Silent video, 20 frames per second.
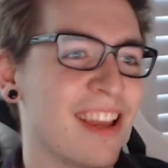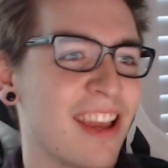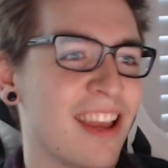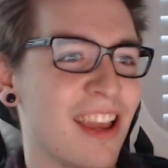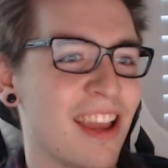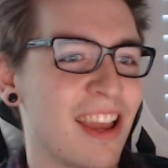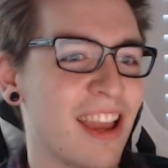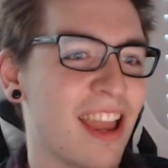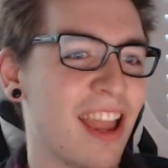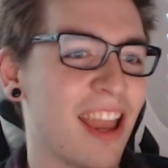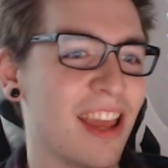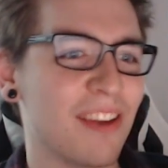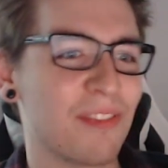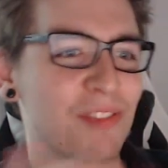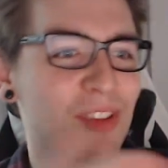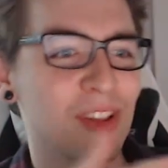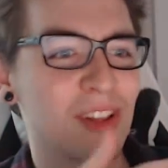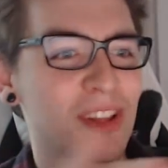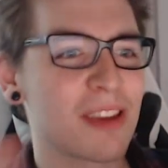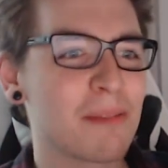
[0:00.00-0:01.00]
And if
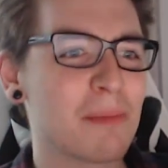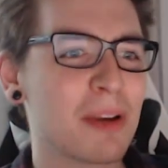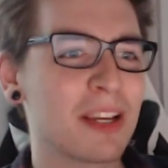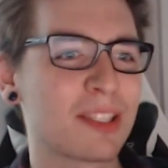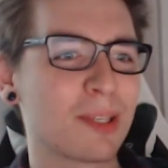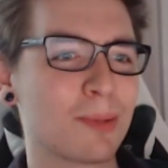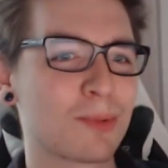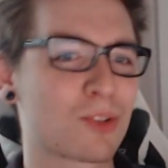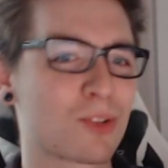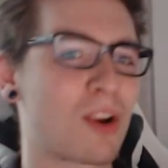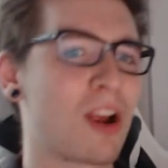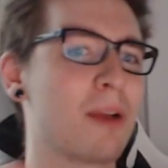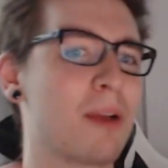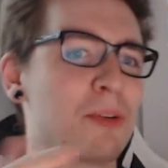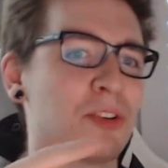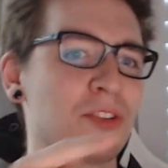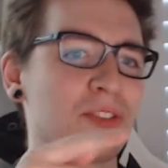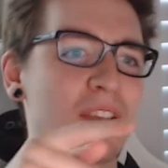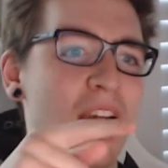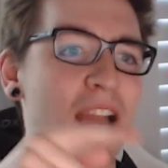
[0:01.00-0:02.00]
you look at my
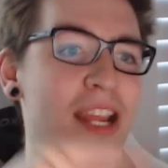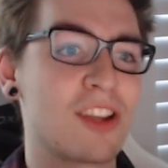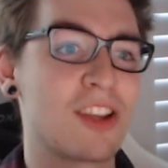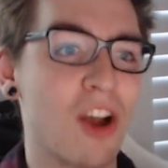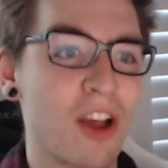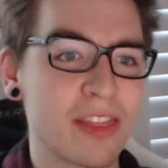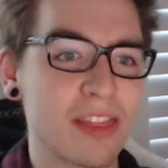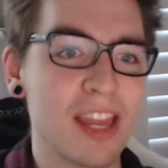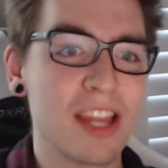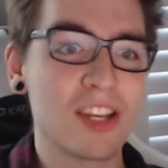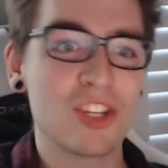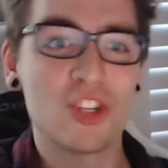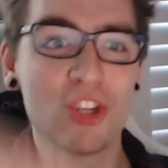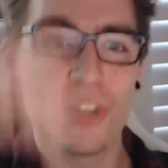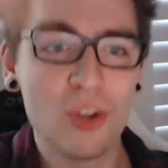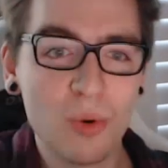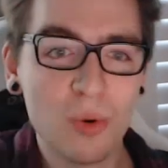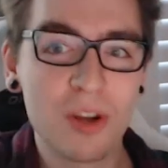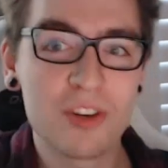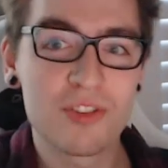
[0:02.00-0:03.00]
subscribers, I got that
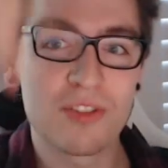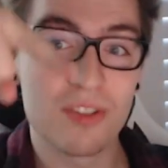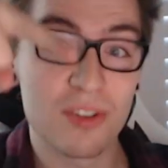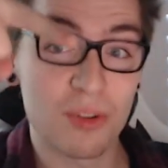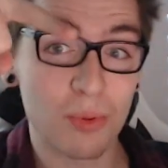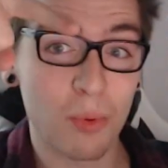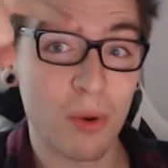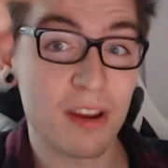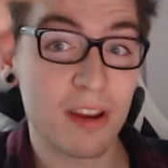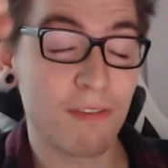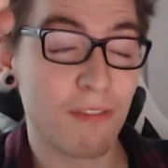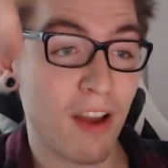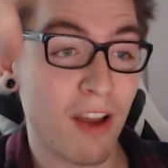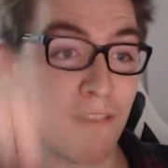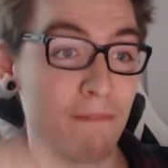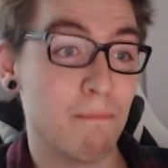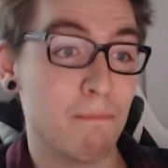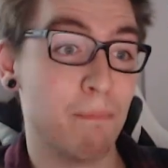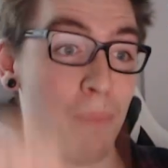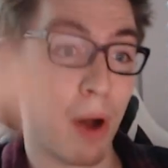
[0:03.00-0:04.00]

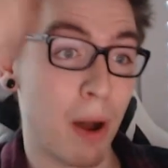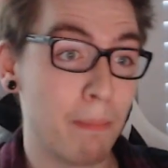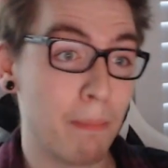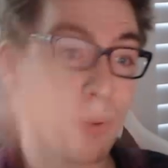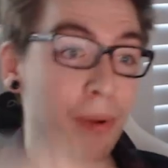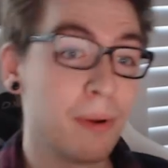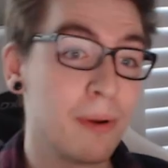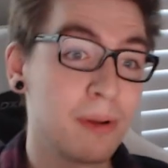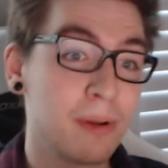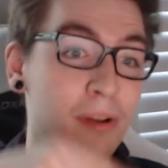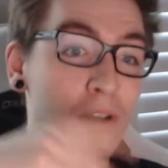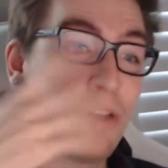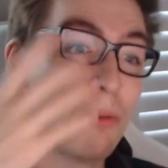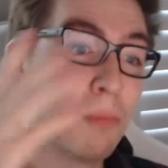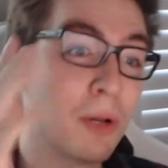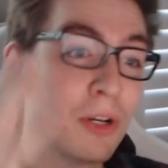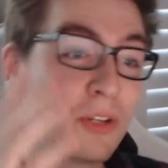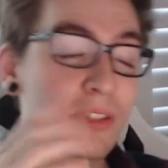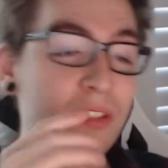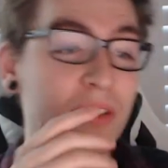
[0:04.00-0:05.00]
225 bump
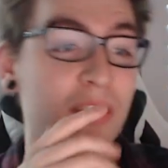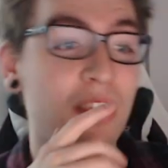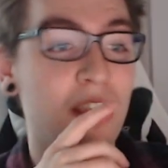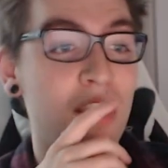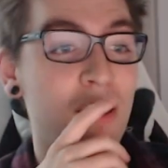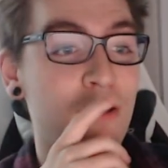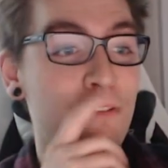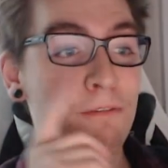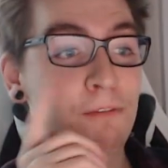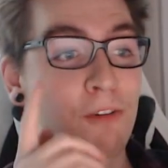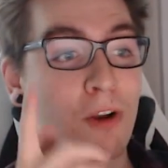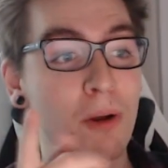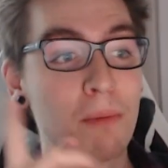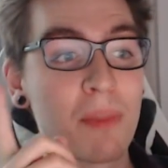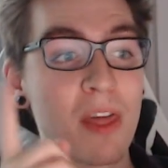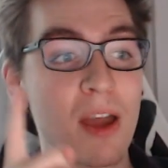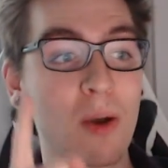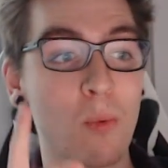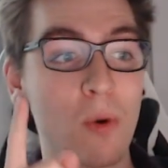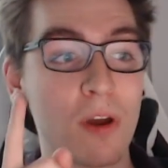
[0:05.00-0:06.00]
almost from
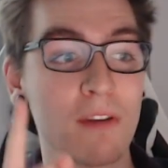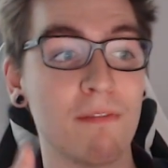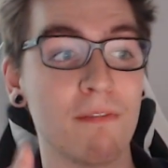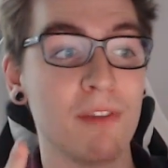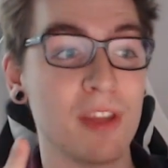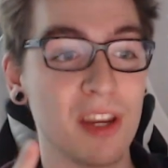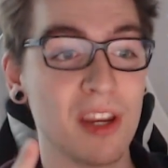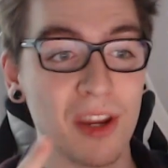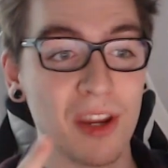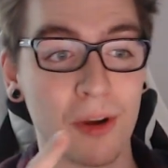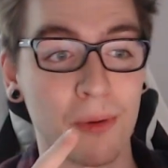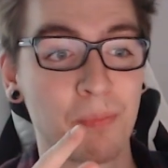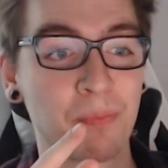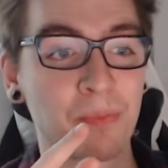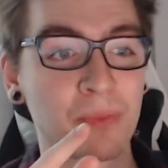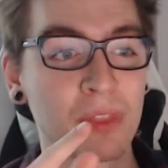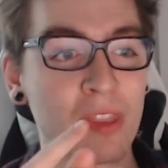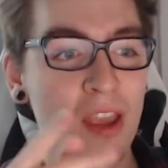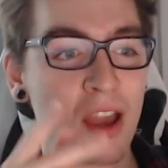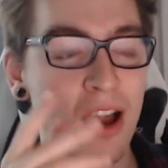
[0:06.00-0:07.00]
that one video.
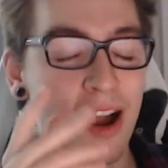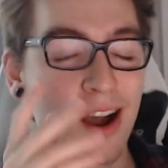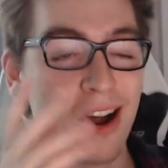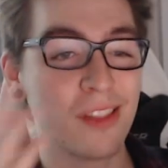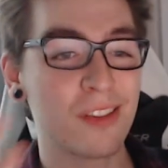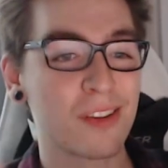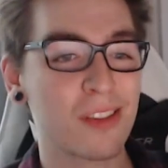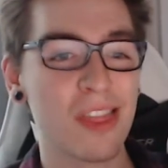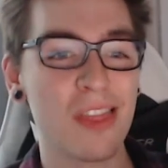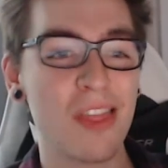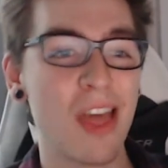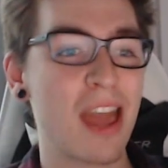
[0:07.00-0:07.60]
Other than that,